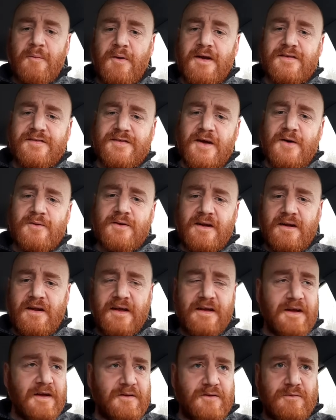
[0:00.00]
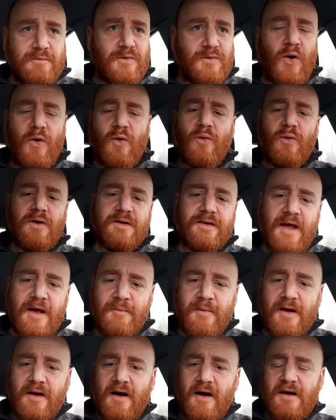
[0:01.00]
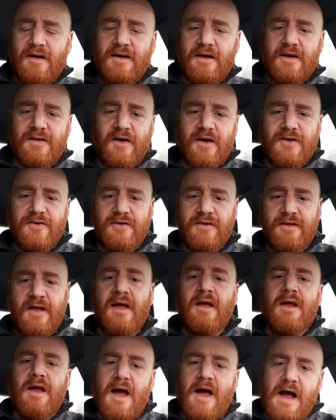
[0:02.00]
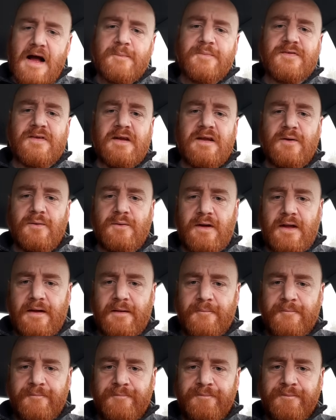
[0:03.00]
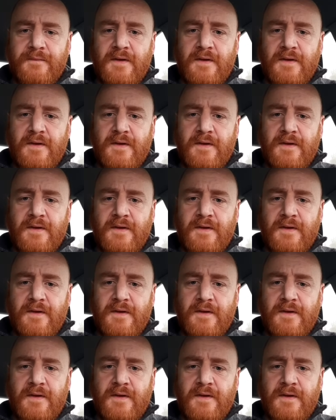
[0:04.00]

Am I sounding like a total demagogue and a tyrant? Absolutely.